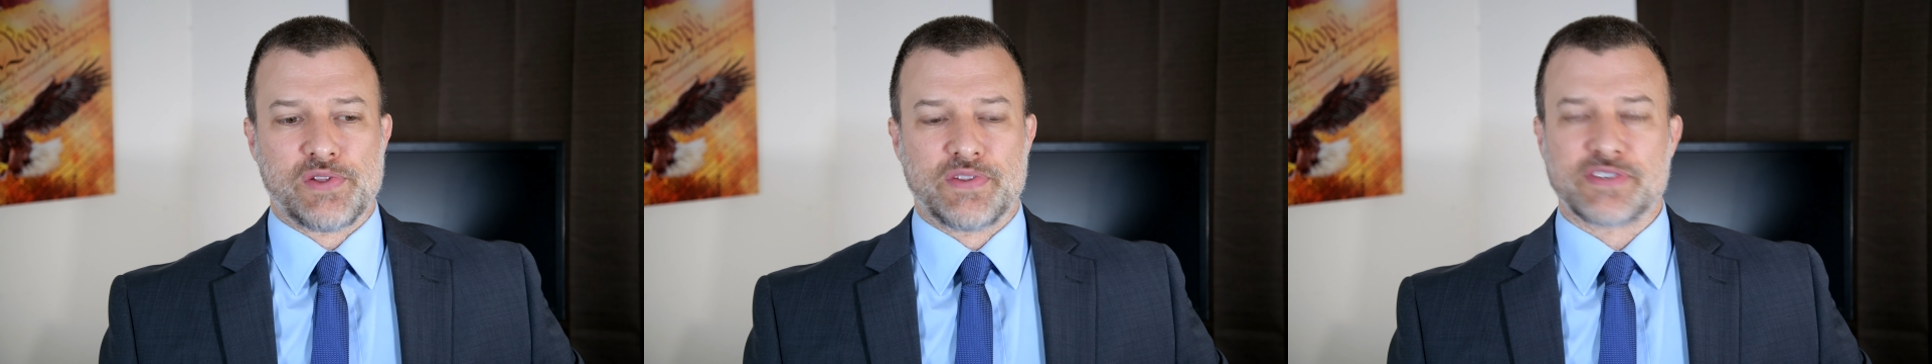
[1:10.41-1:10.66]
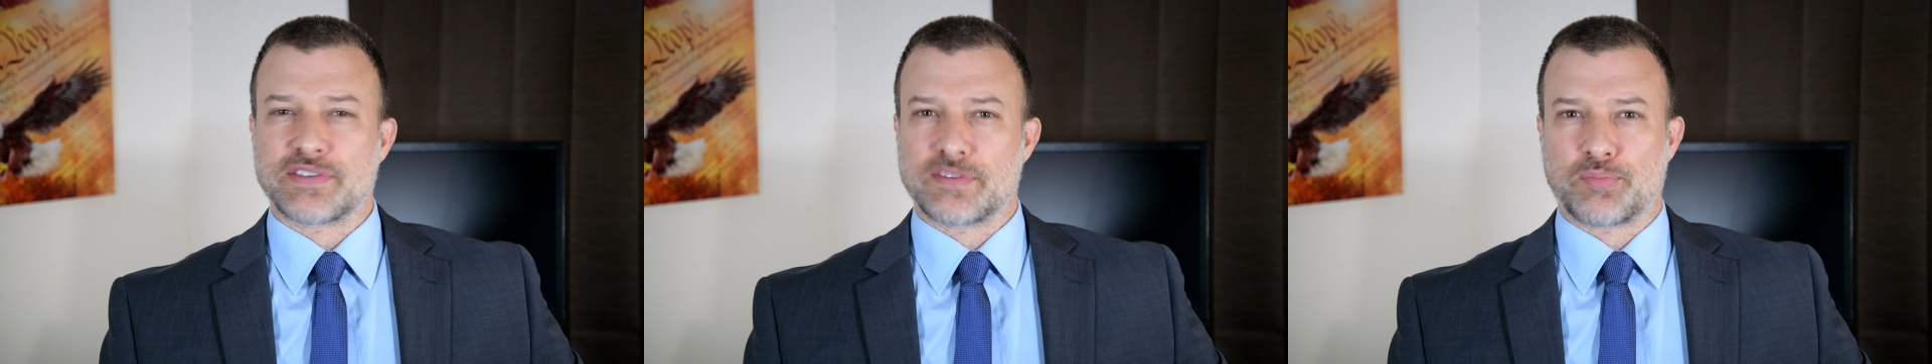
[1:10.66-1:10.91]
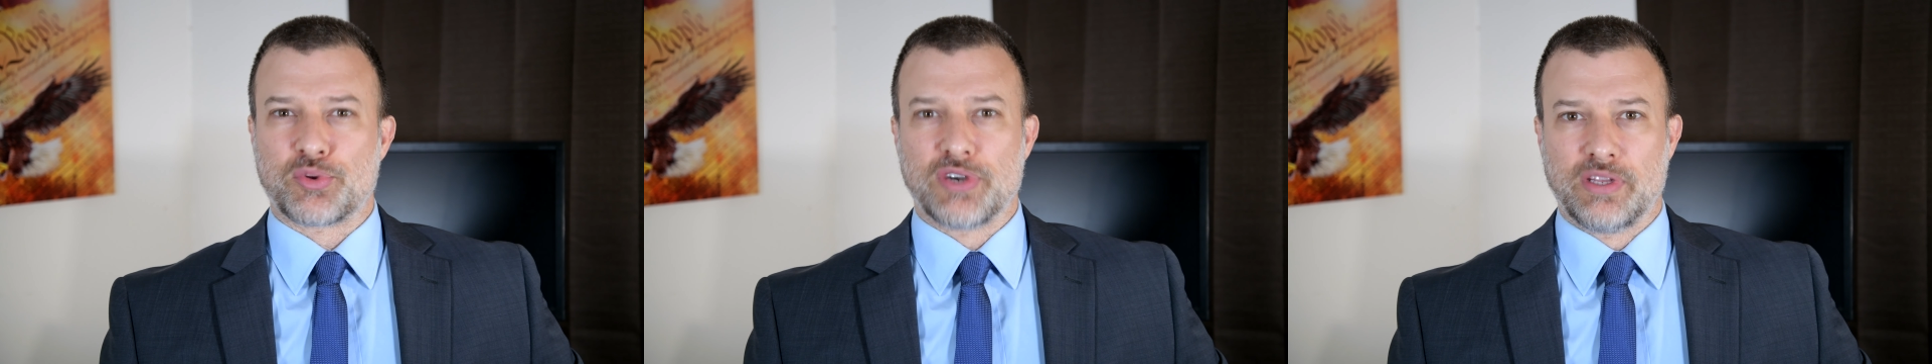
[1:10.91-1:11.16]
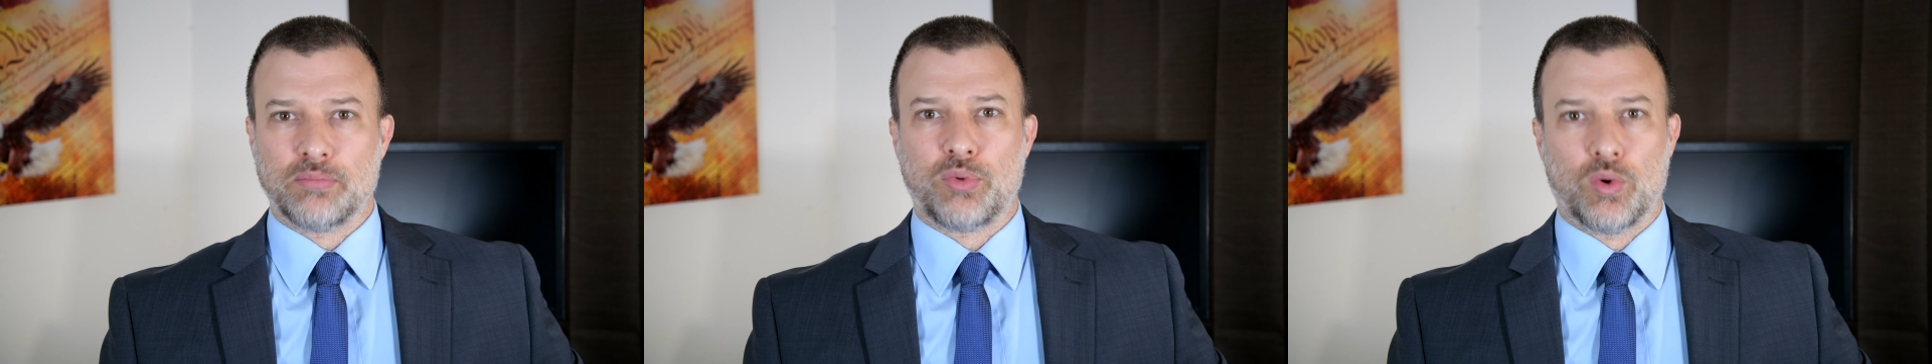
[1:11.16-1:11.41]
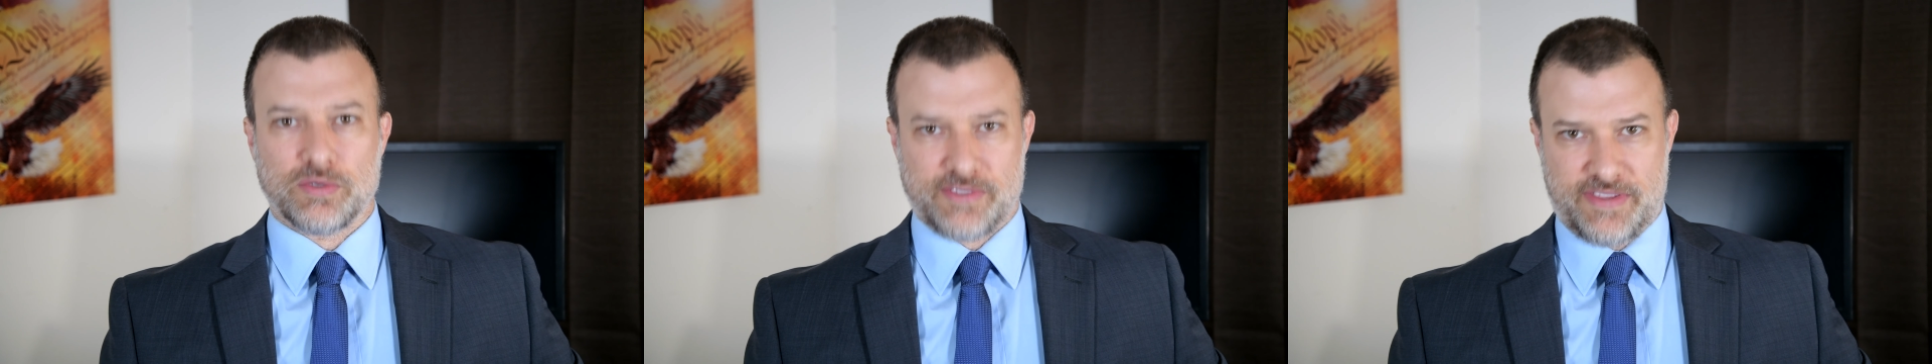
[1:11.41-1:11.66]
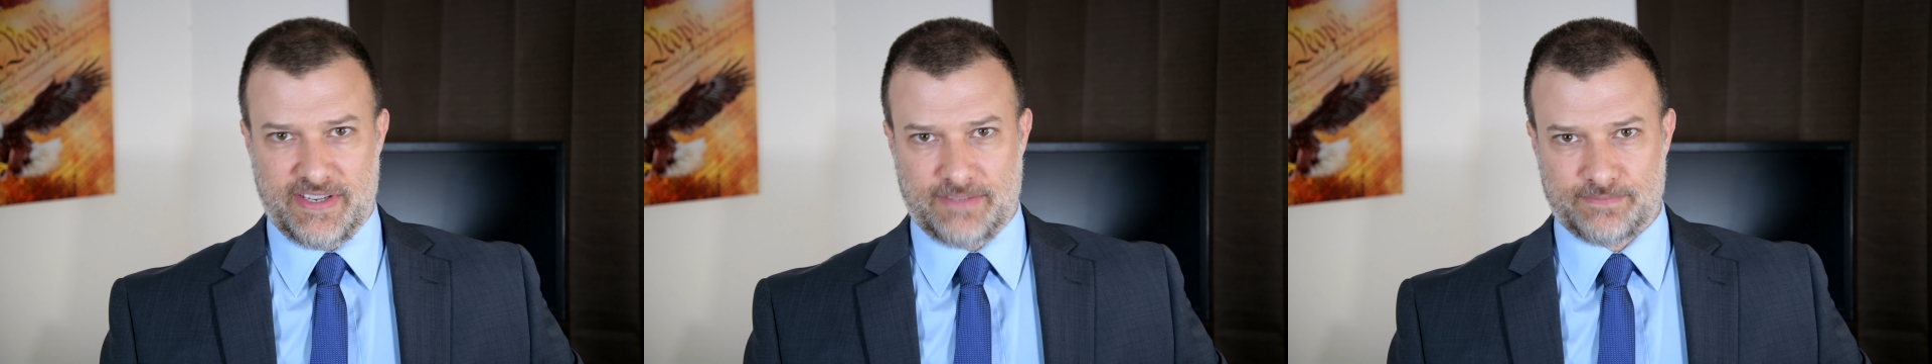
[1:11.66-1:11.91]
this is a pretty important
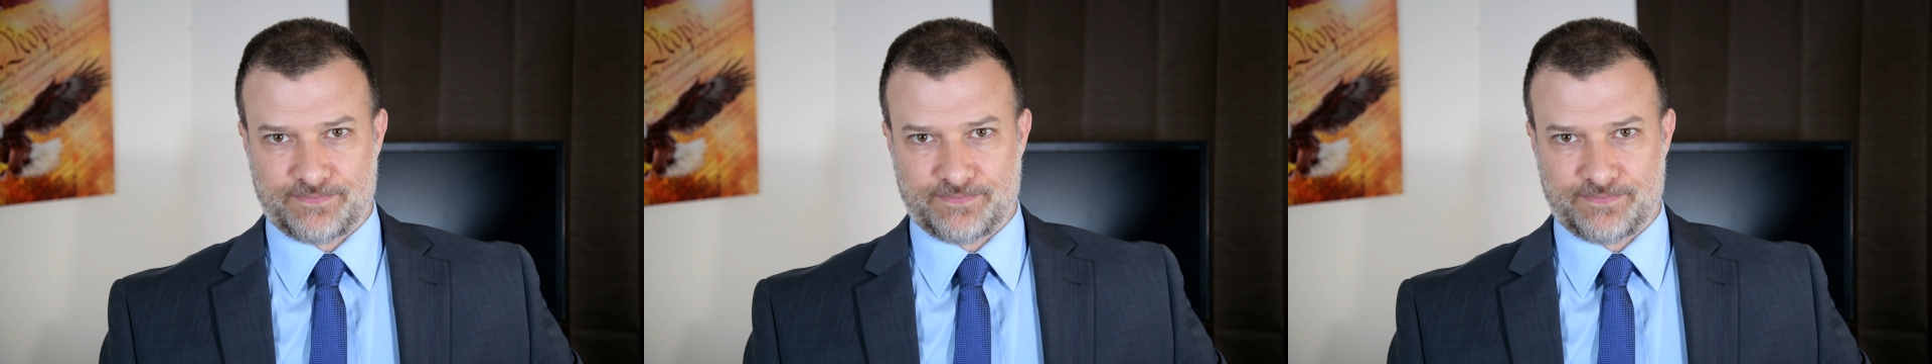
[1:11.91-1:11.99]
thing.